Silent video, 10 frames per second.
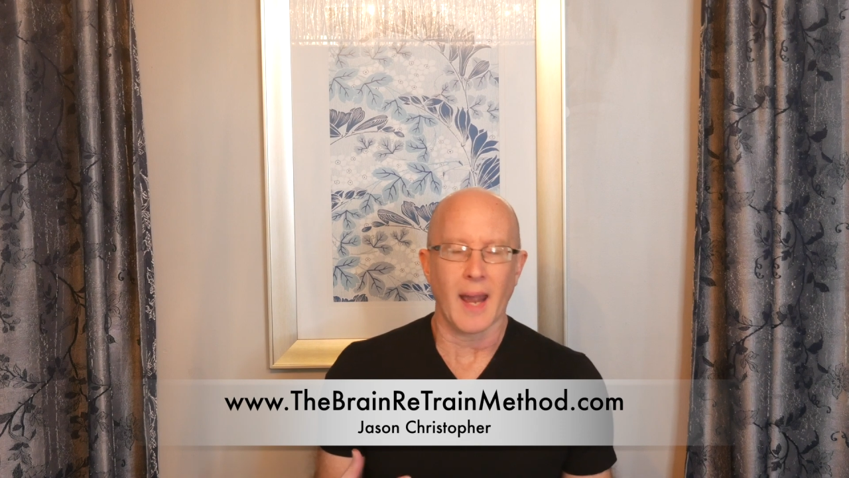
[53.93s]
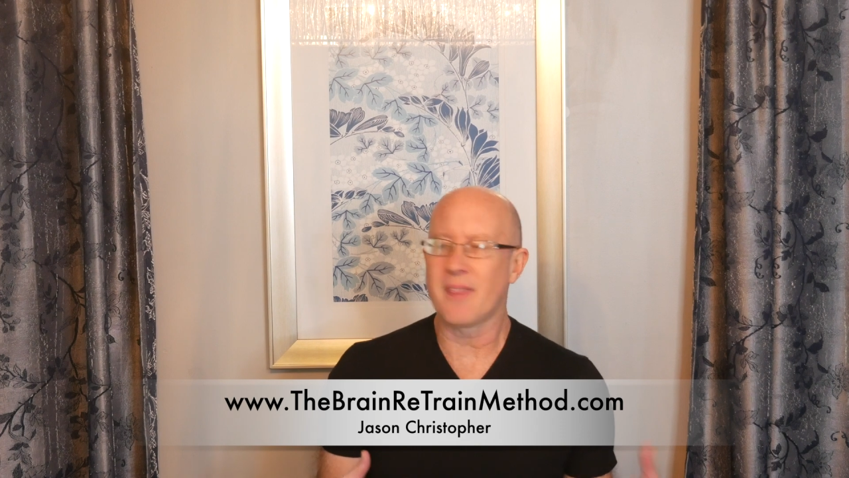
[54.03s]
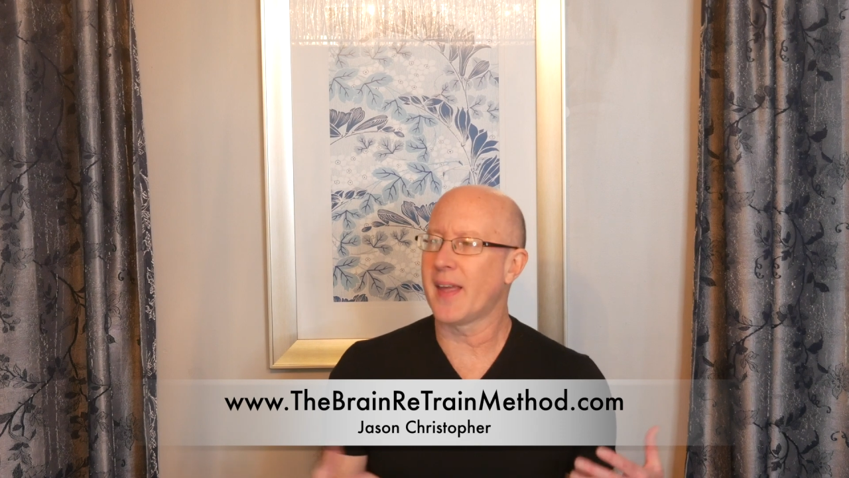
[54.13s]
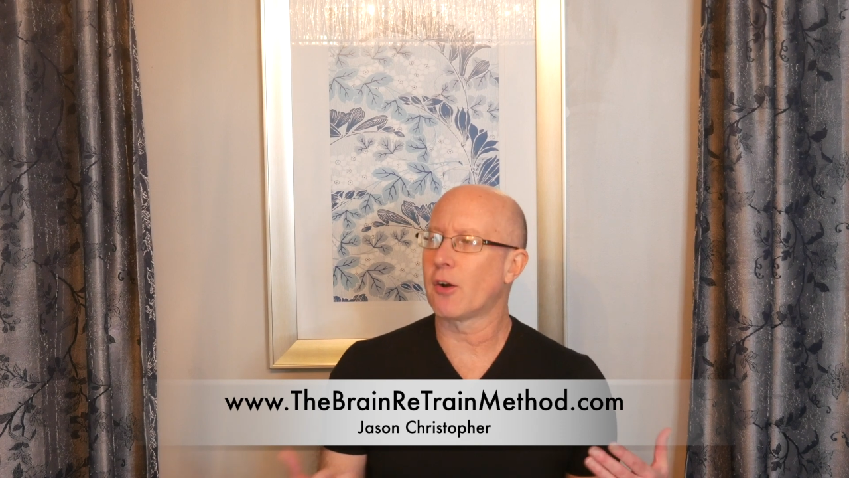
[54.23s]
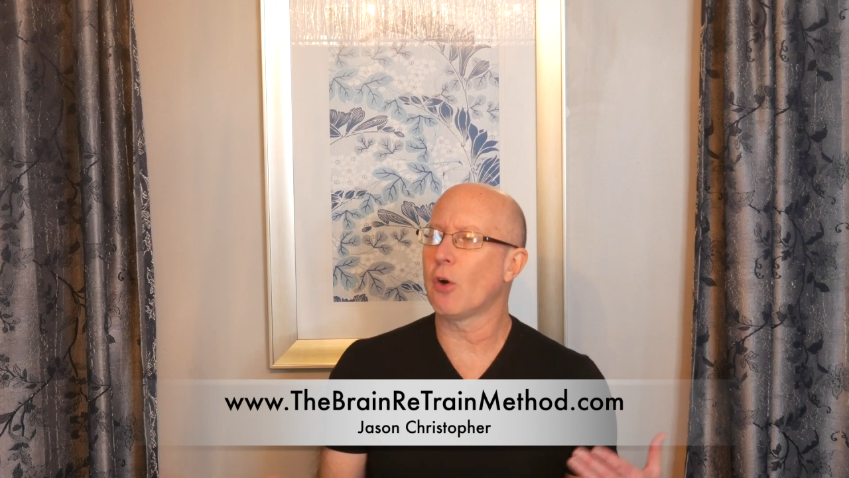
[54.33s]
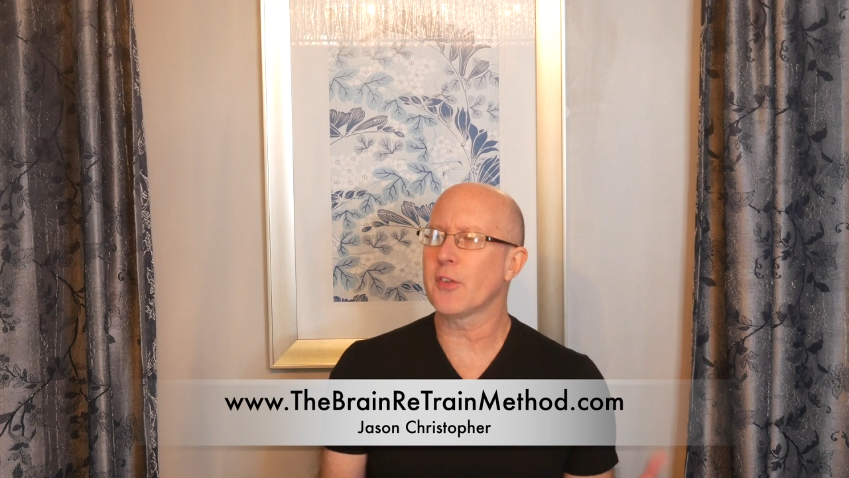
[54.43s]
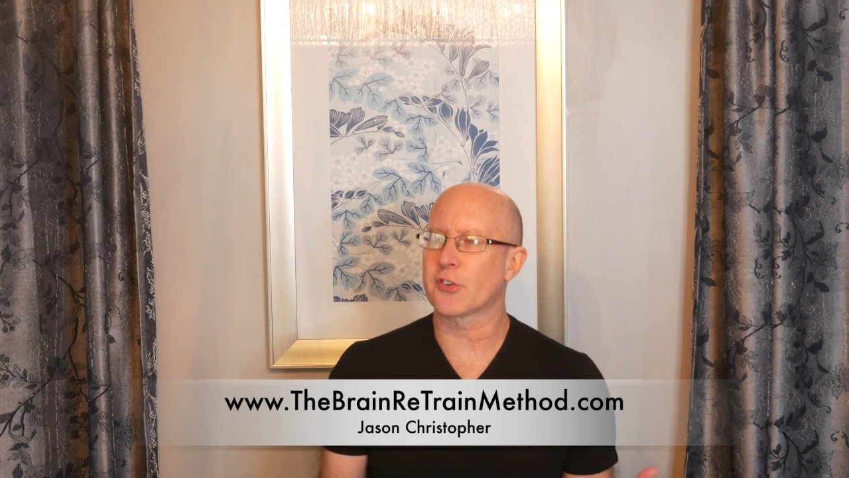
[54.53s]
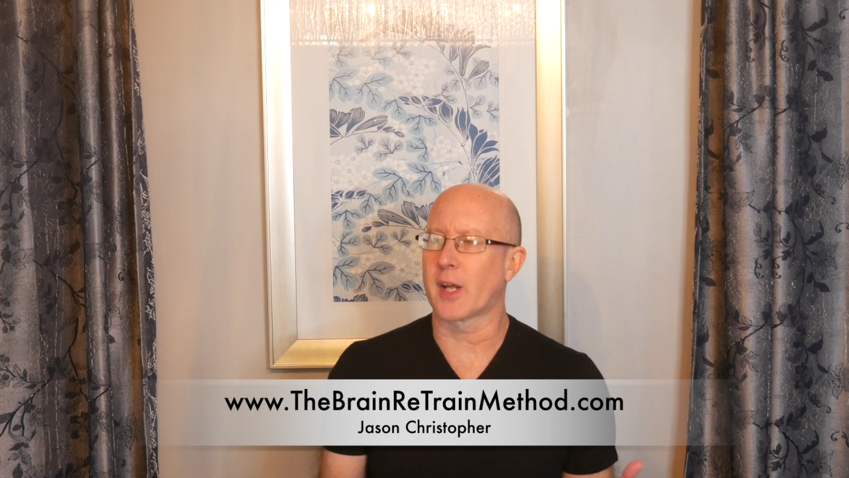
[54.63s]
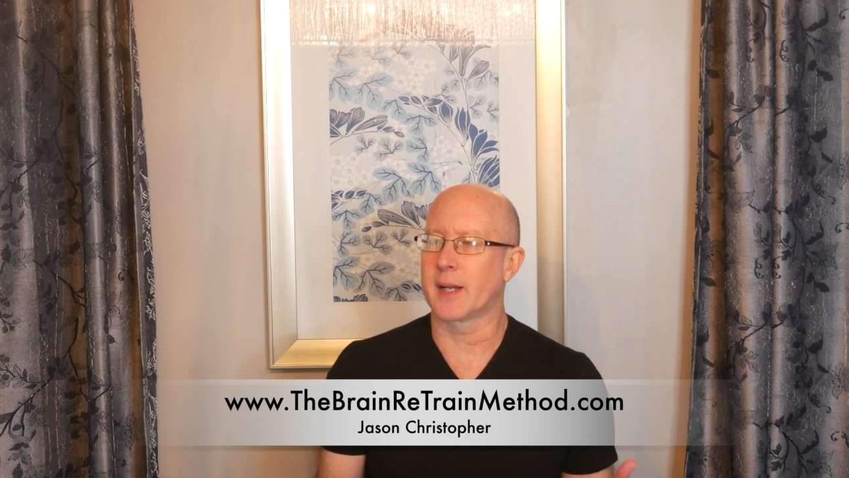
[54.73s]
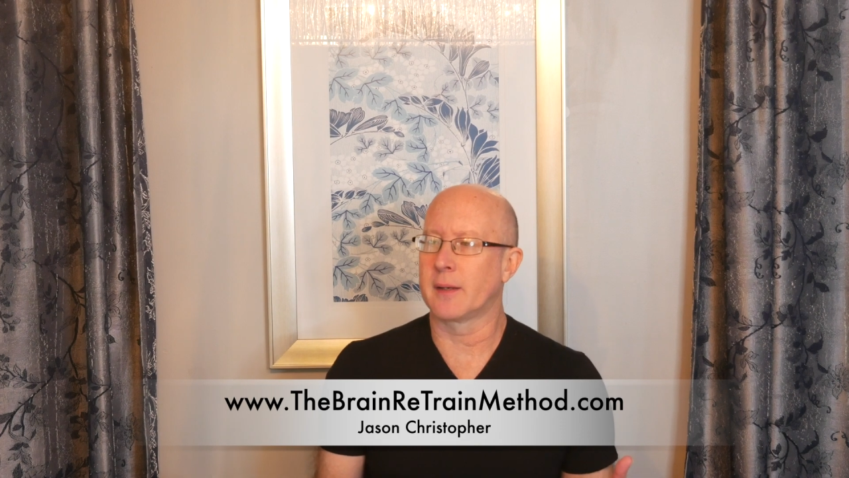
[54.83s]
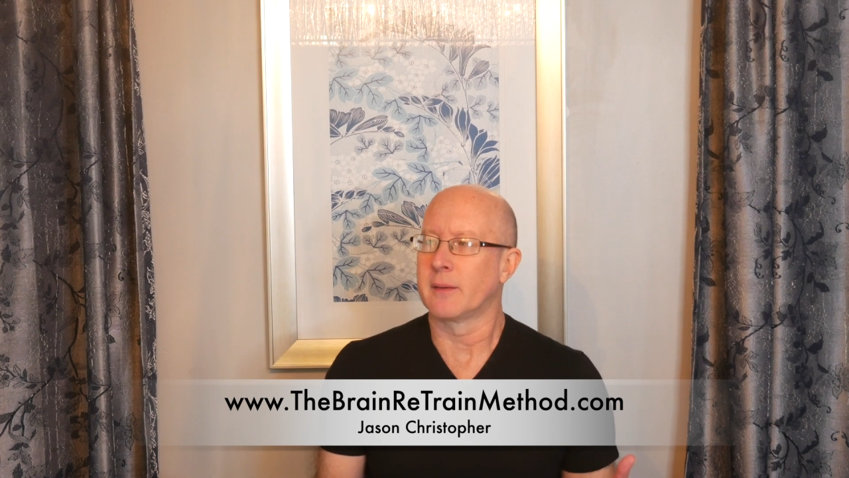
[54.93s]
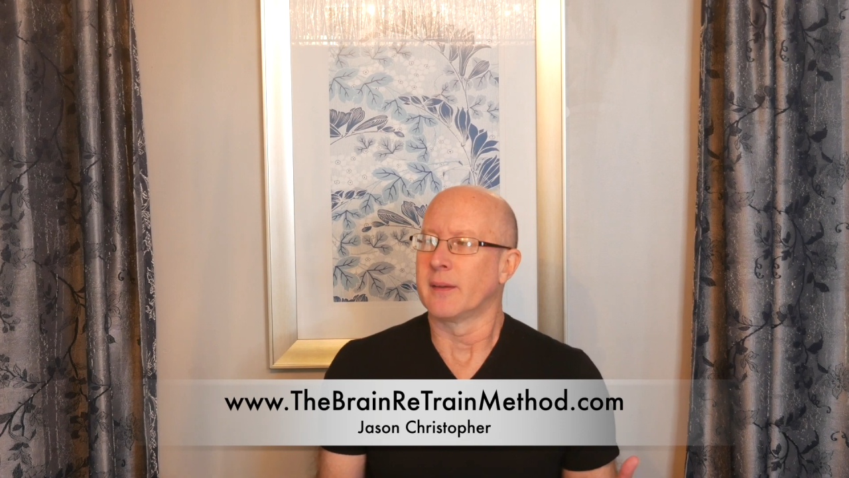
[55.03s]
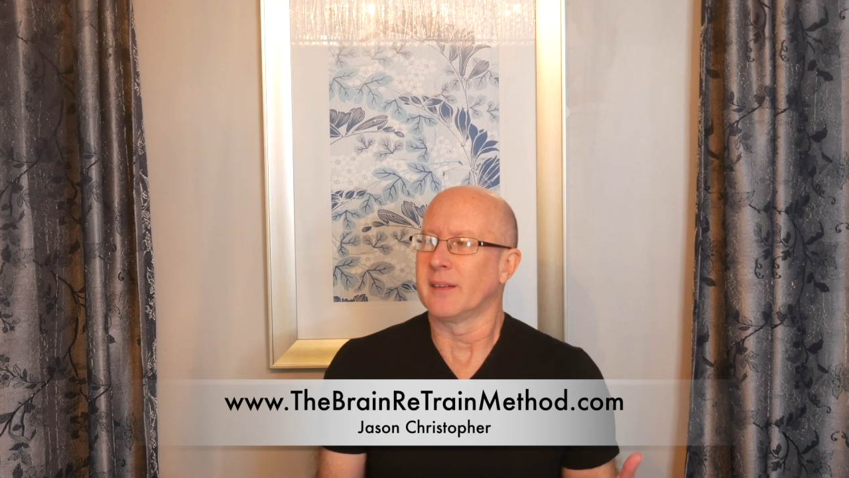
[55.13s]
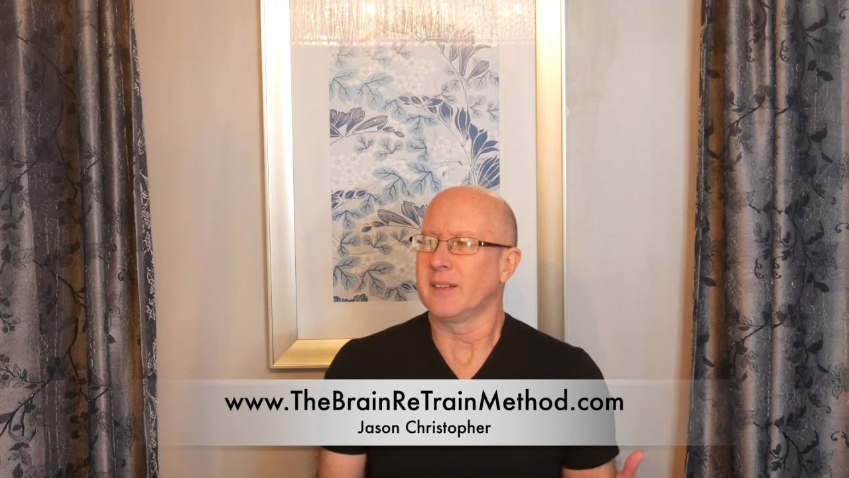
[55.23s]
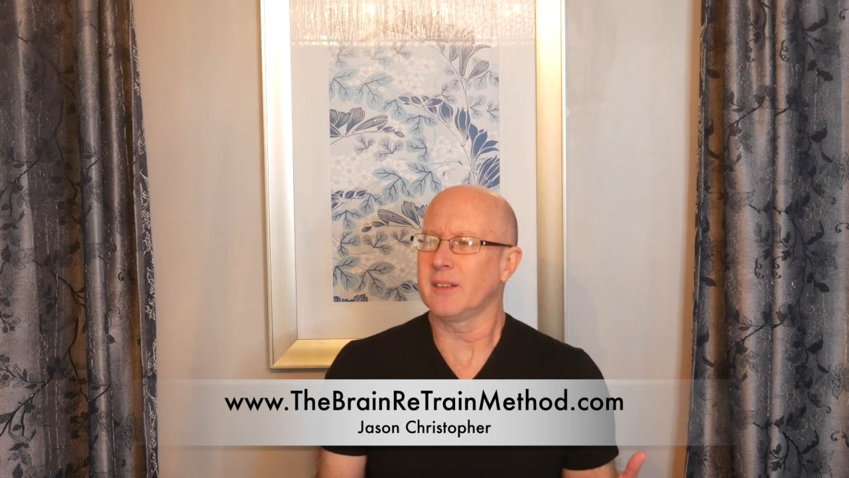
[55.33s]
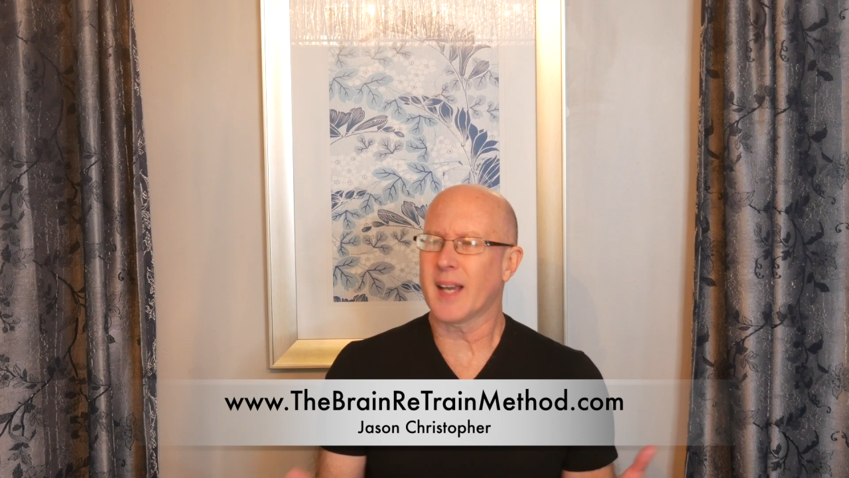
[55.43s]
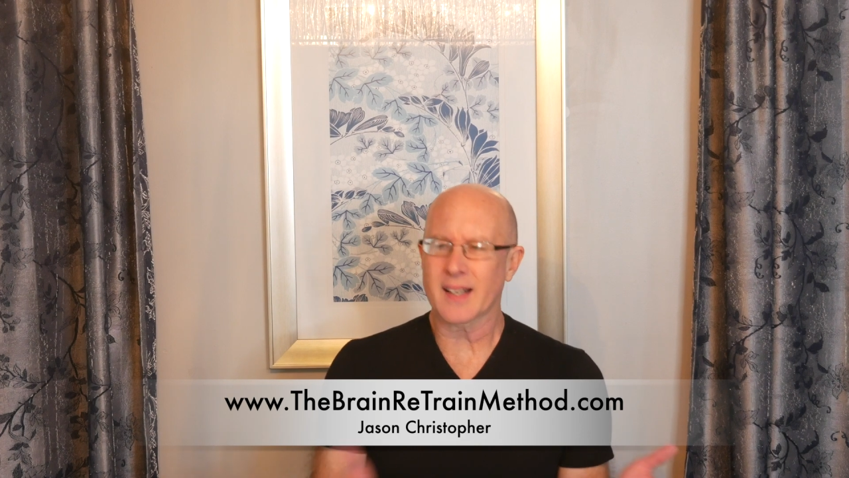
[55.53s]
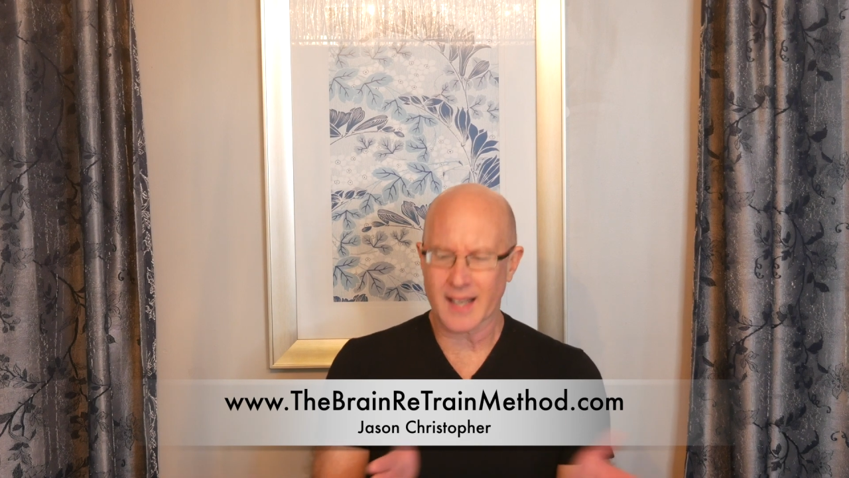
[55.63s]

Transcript: and then all of a sudden, you got to